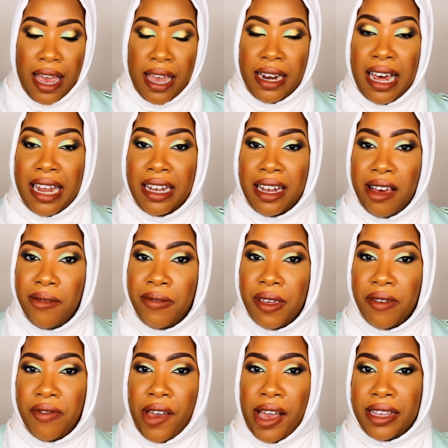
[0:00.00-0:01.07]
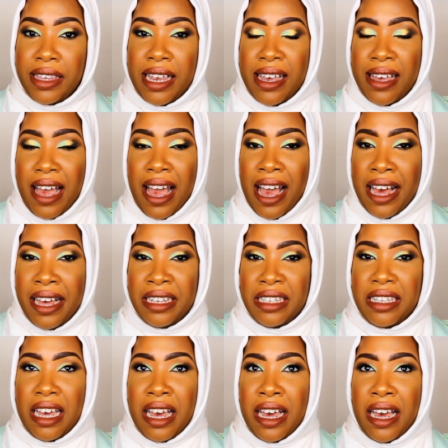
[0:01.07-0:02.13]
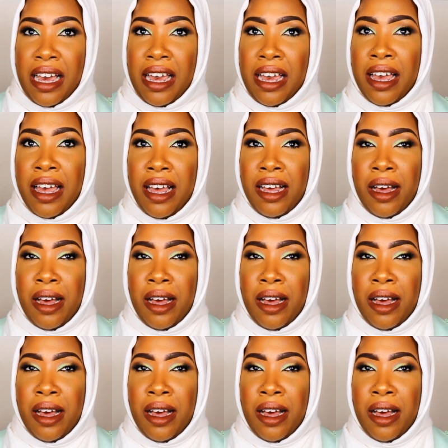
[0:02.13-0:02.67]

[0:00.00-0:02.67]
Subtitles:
And I love the fact that it has a